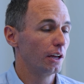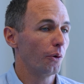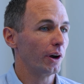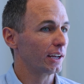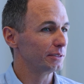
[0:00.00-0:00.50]

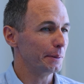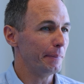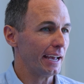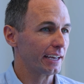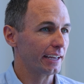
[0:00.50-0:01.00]
When it comes to
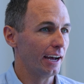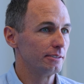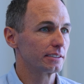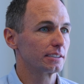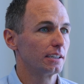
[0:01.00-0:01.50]
bank
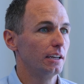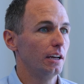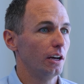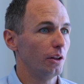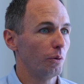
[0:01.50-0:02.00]
accounts,
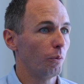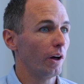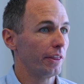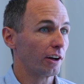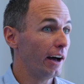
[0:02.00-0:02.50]

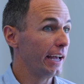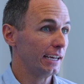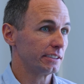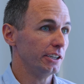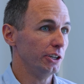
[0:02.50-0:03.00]
what the client
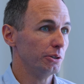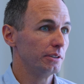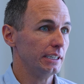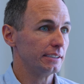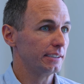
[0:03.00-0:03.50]
has to do
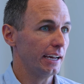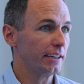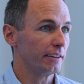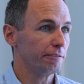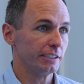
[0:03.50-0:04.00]
is
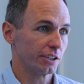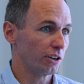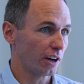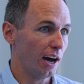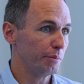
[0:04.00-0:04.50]
take the
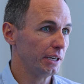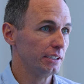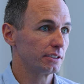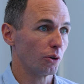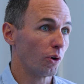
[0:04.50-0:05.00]
physical
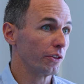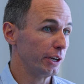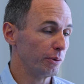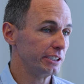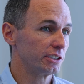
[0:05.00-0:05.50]
copies or
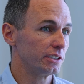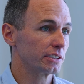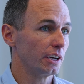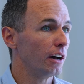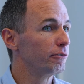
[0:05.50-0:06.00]
the
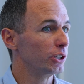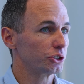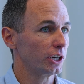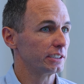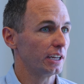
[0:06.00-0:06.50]
originals of those
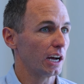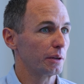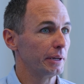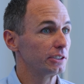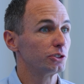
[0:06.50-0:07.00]
trust
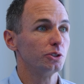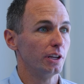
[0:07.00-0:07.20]
documents to